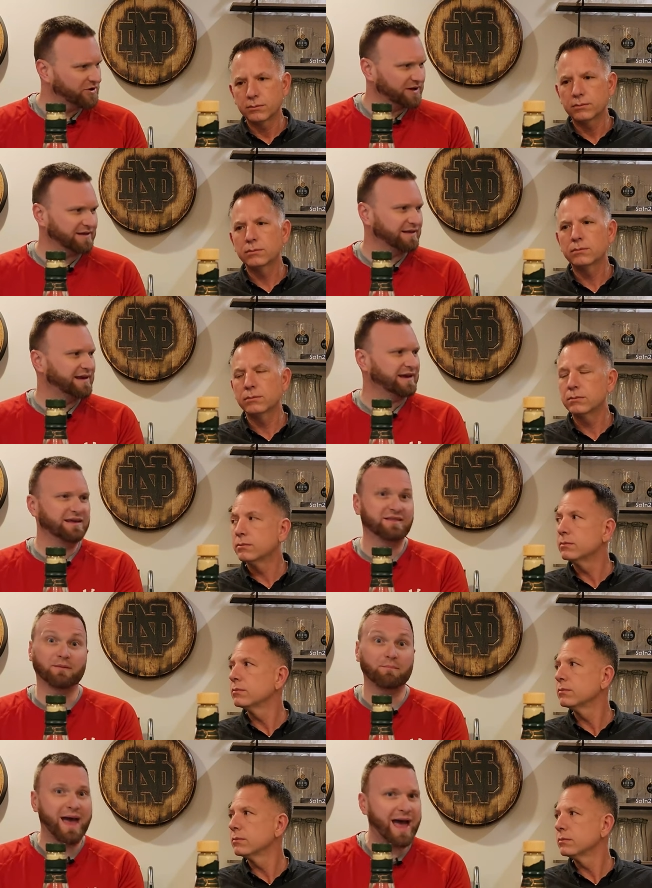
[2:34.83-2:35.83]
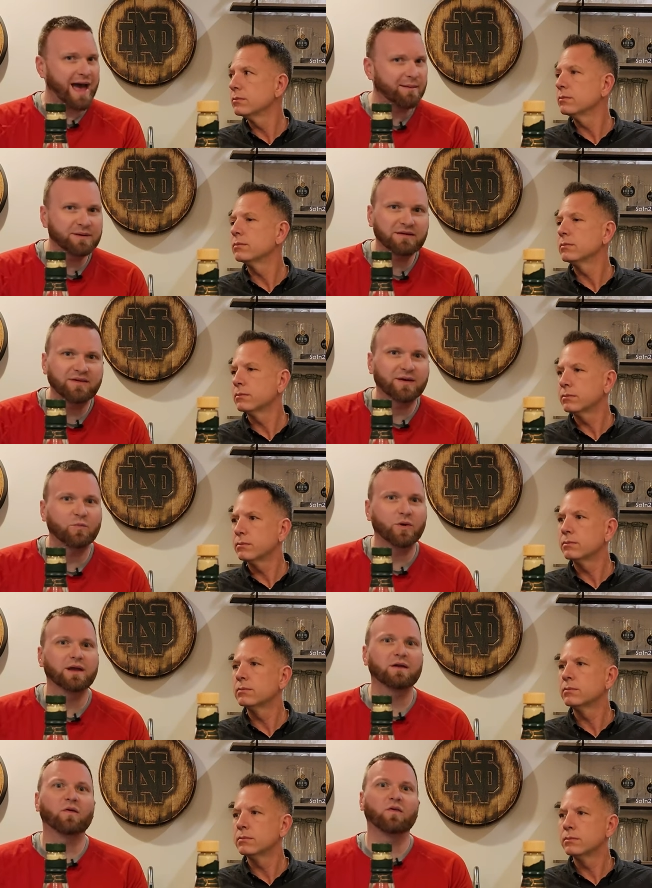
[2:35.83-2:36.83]
Speaker 1: T. Lee, the Pappy Van
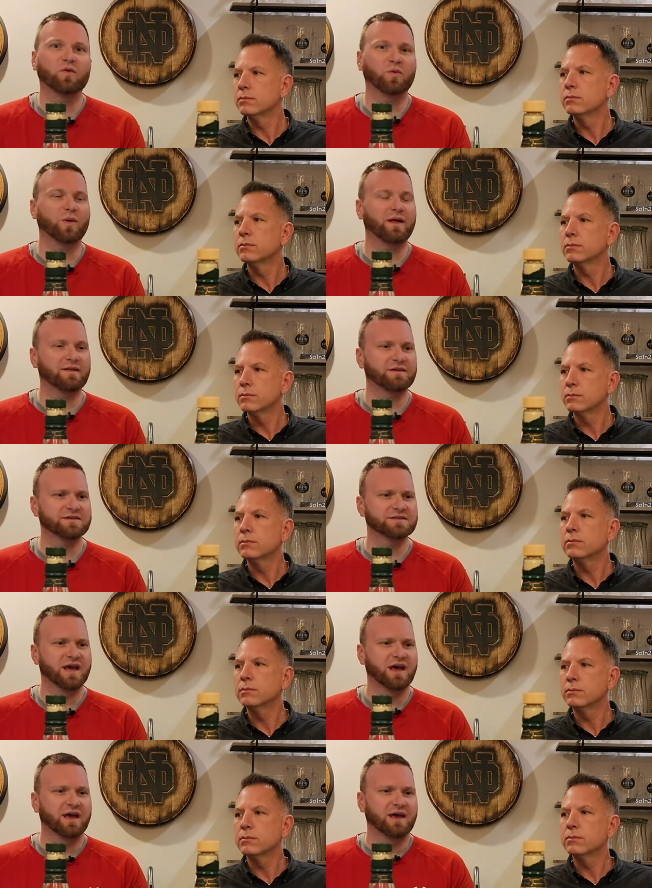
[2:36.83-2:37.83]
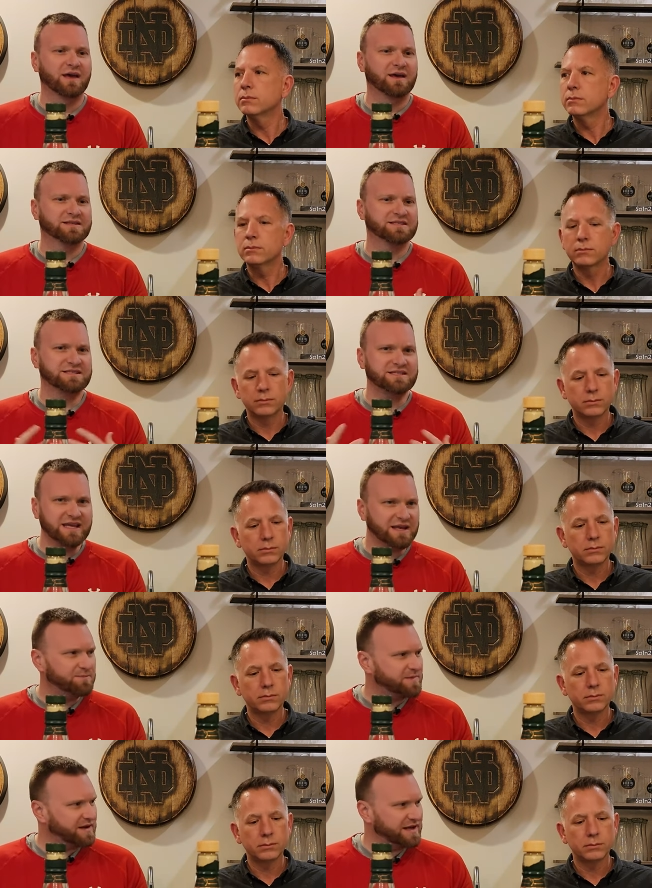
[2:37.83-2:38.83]
Winkle, the Wellers,
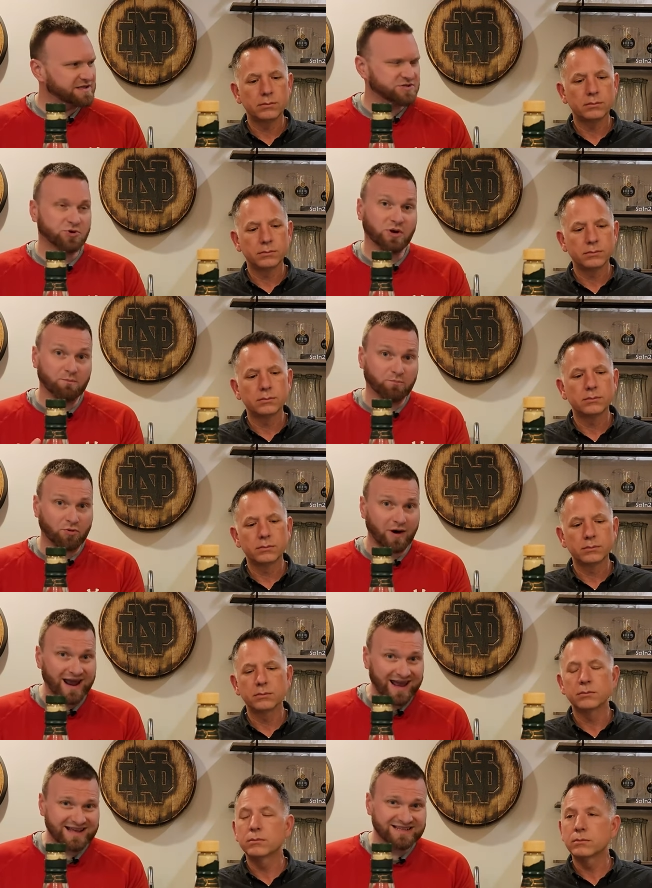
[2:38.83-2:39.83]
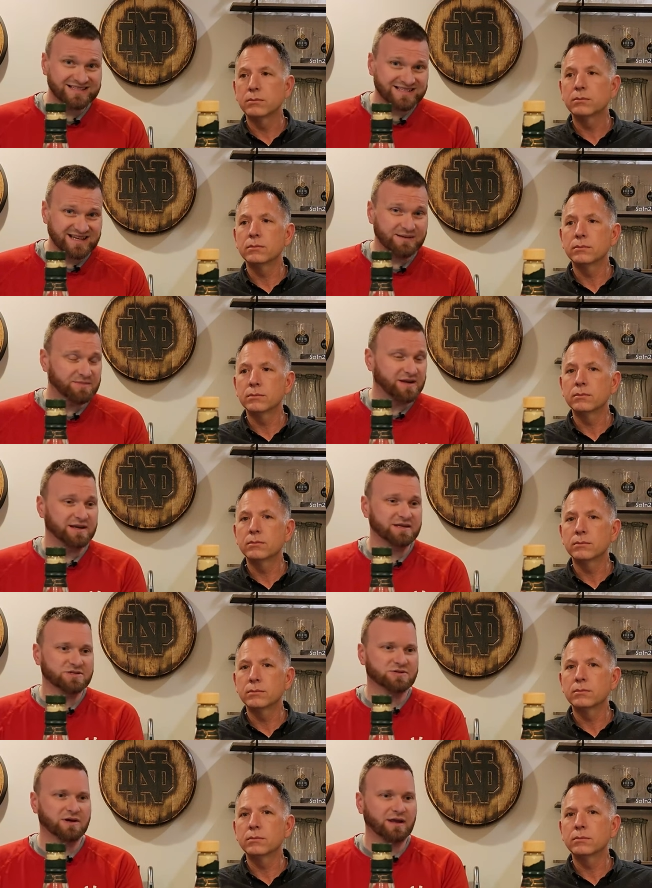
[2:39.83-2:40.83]
steeped in history, brands steeped in
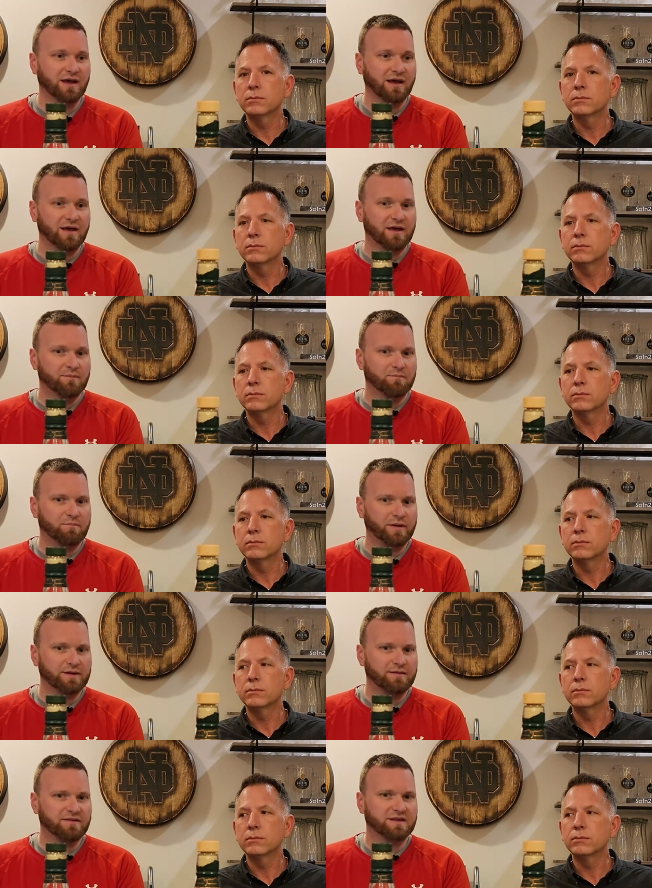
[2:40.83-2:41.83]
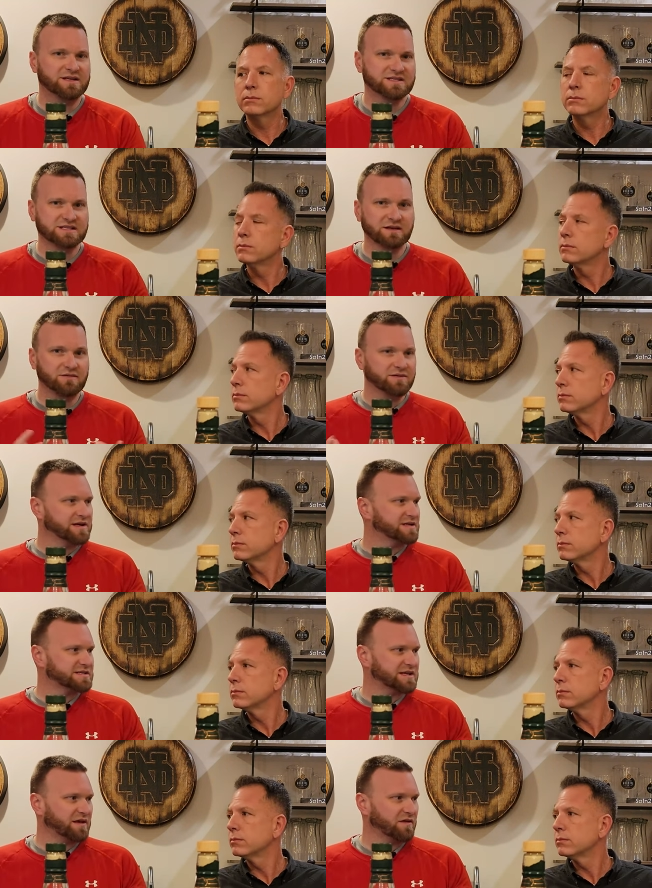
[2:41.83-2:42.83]
history. But the distillery
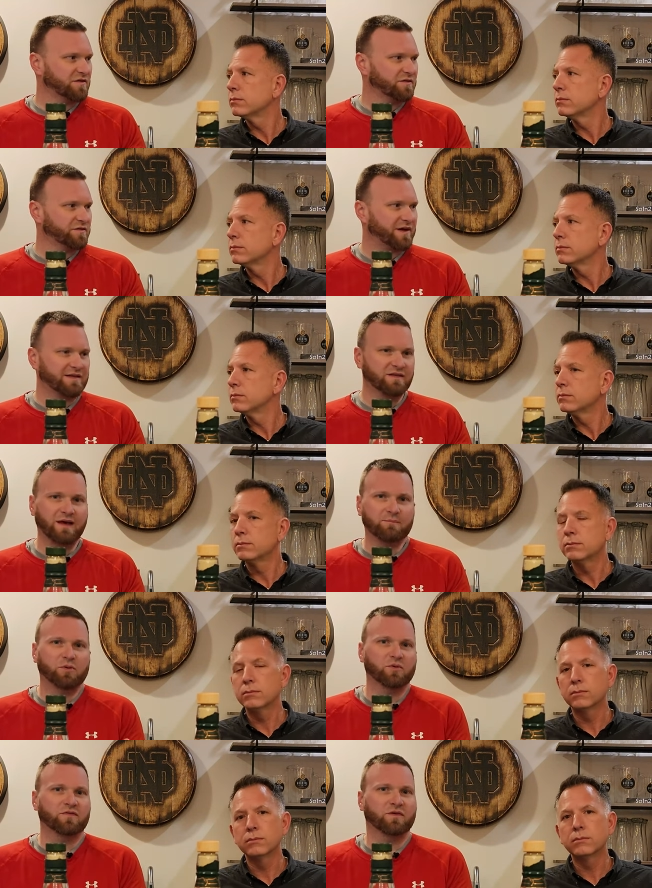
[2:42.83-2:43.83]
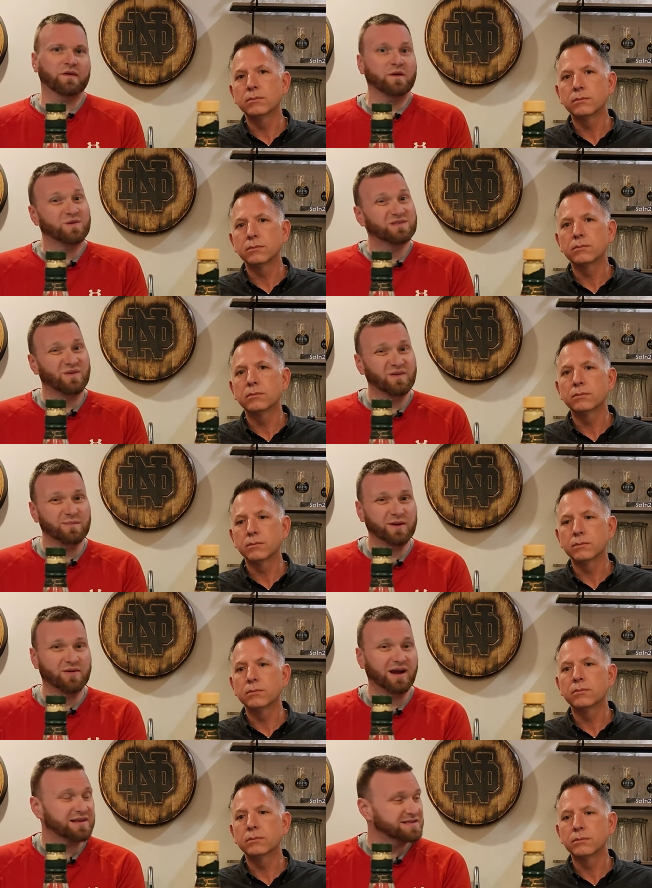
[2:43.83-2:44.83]
itself and that portfolio has only been
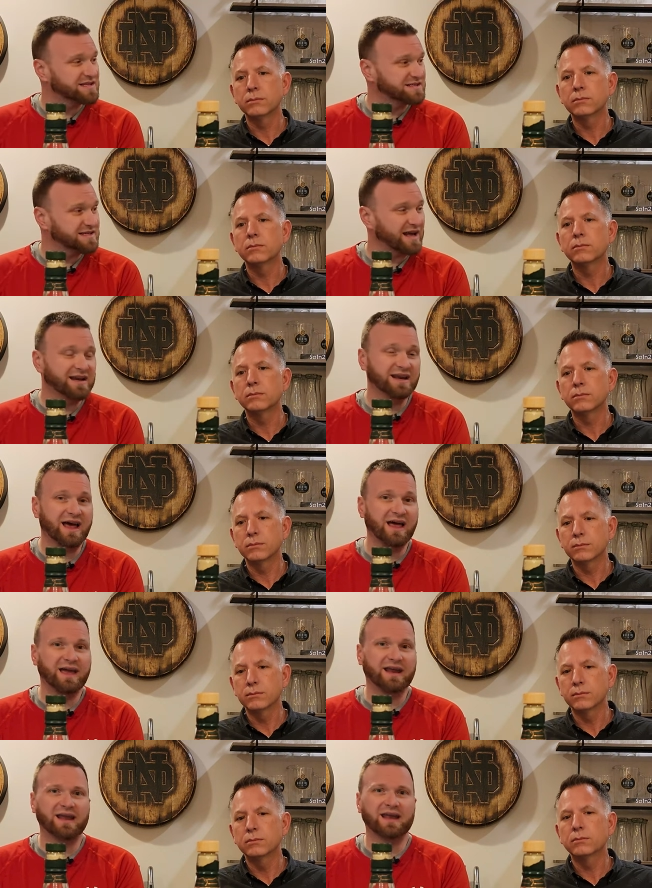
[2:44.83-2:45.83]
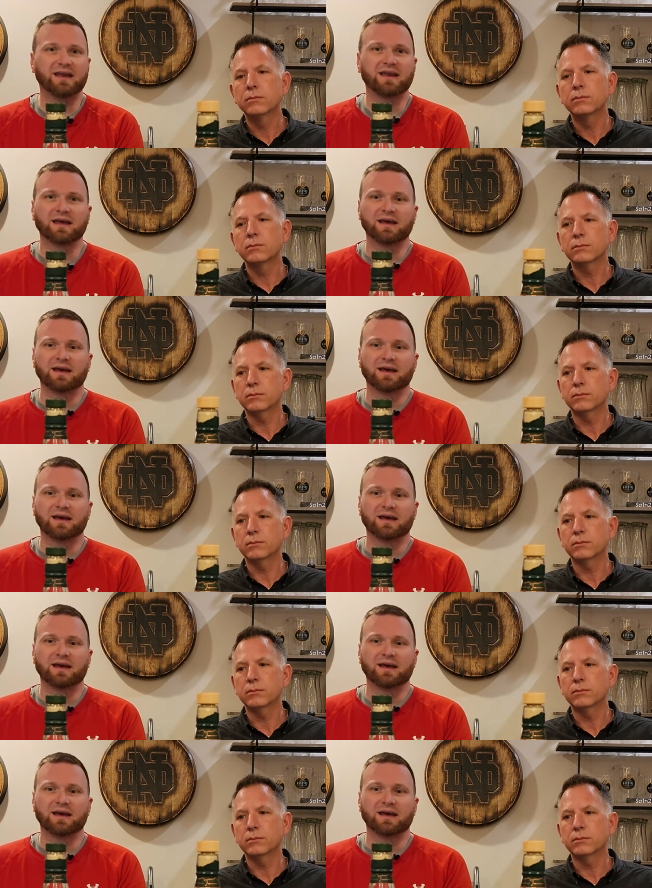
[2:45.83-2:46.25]
around since 99. And